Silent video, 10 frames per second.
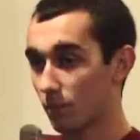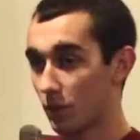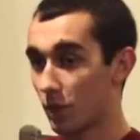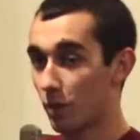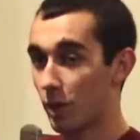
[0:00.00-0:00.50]

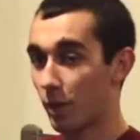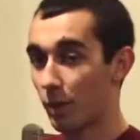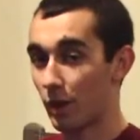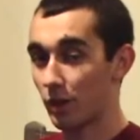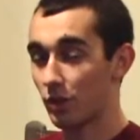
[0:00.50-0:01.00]
No way. I
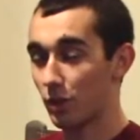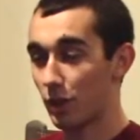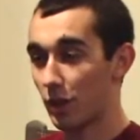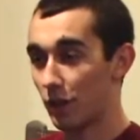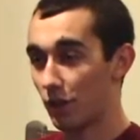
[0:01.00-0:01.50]
mean, I
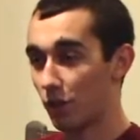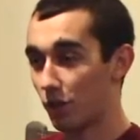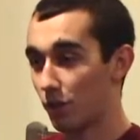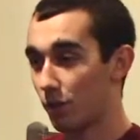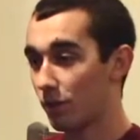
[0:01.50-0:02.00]
still had to
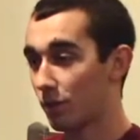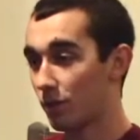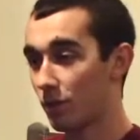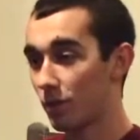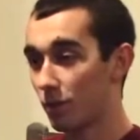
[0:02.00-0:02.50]
do
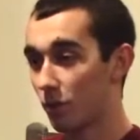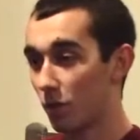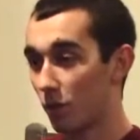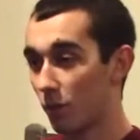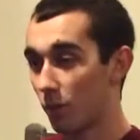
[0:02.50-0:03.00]
what
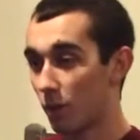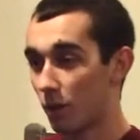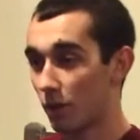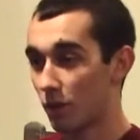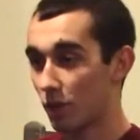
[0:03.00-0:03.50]

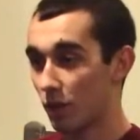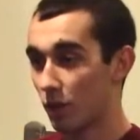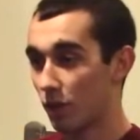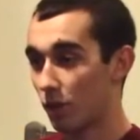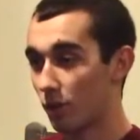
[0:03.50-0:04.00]
everybody else had
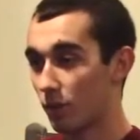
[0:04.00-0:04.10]
to do.